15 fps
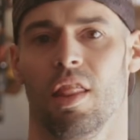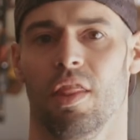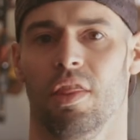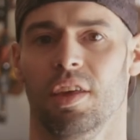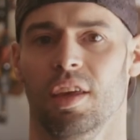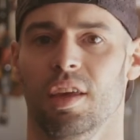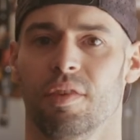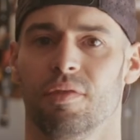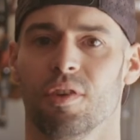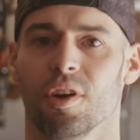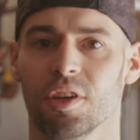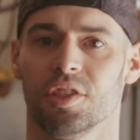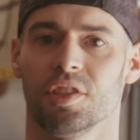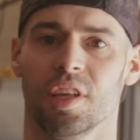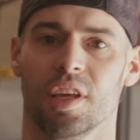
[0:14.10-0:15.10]
The
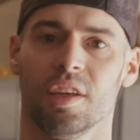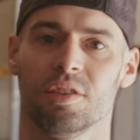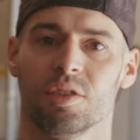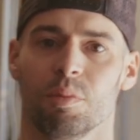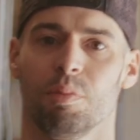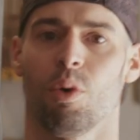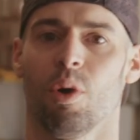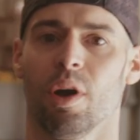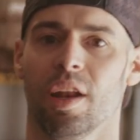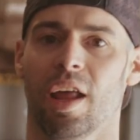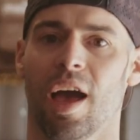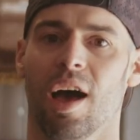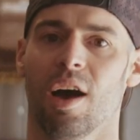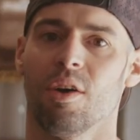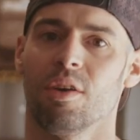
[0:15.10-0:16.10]
first thing to point
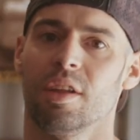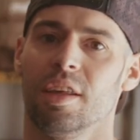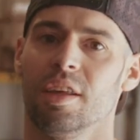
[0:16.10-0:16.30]
out